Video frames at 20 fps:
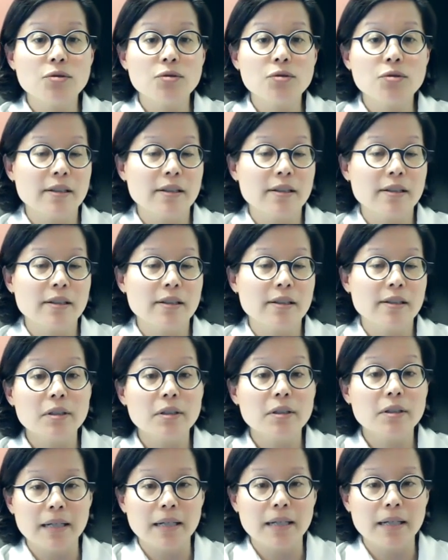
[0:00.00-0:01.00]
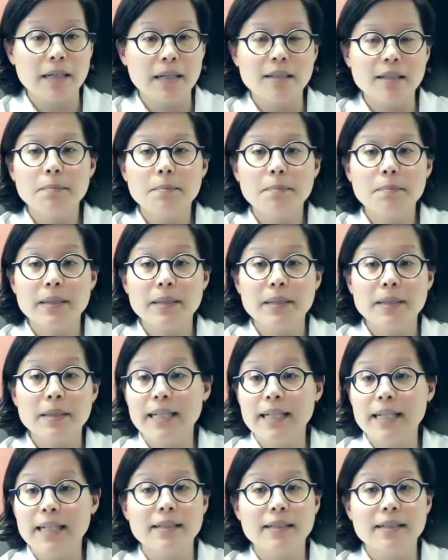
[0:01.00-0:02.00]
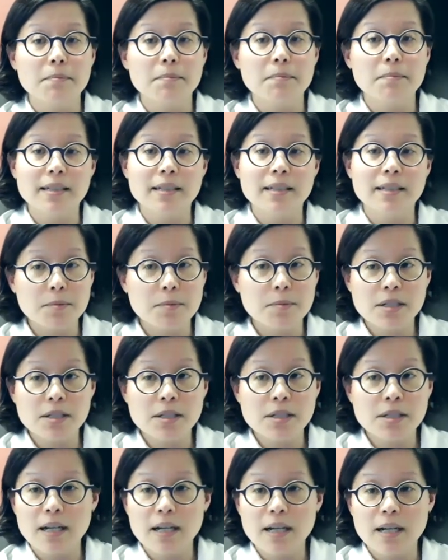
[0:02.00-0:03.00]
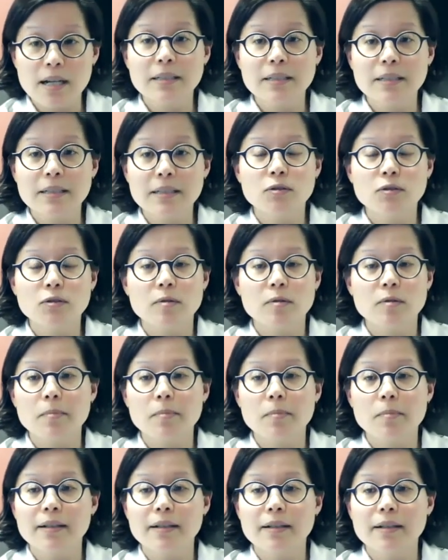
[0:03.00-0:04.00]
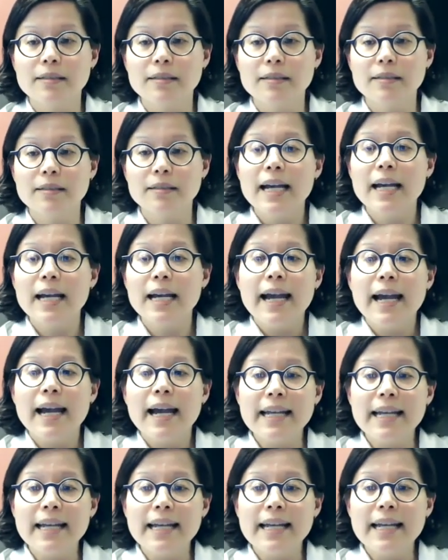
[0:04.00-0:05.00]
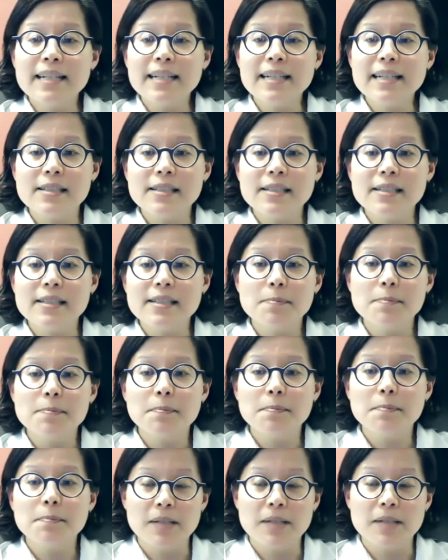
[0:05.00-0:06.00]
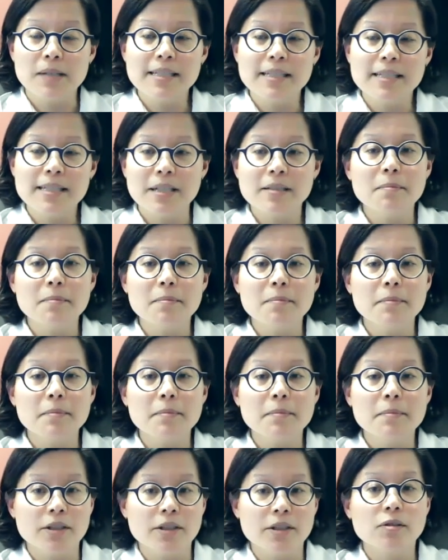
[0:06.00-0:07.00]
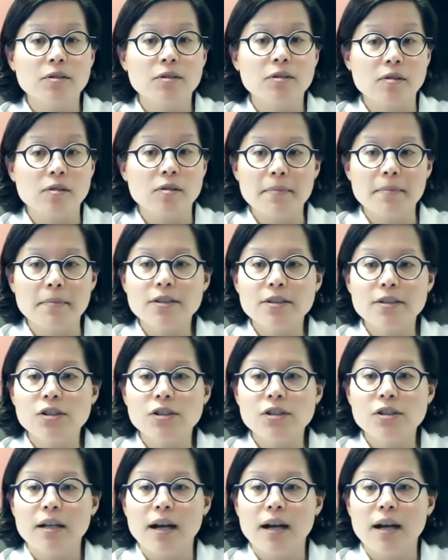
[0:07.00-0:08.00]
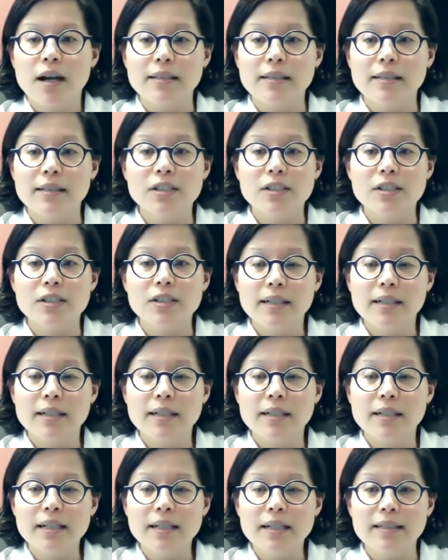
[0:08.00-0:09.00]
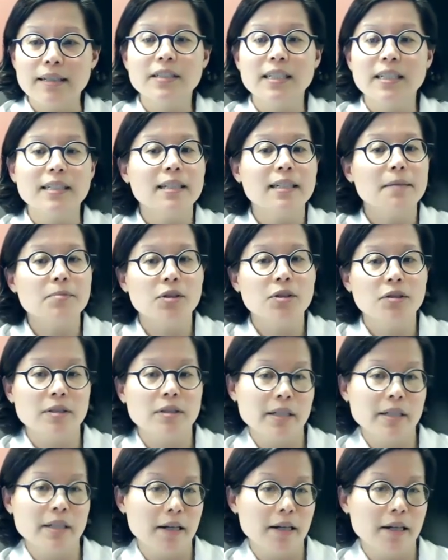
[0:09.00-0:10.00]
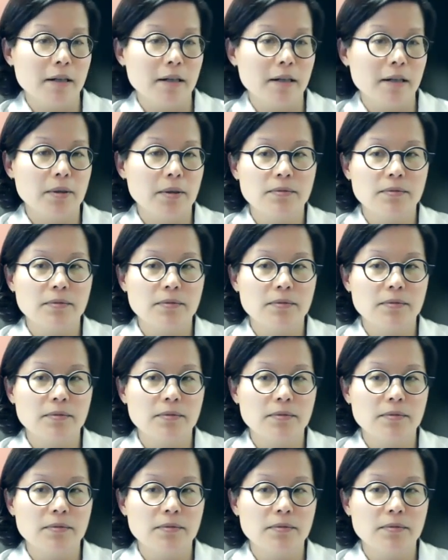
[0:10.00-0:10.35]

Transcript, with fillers: done through the belly, but again, can be done laparoscopically or robotically. And in essence, is placing a piece of material or mesh on the vagina and lifting it up to your tailbone.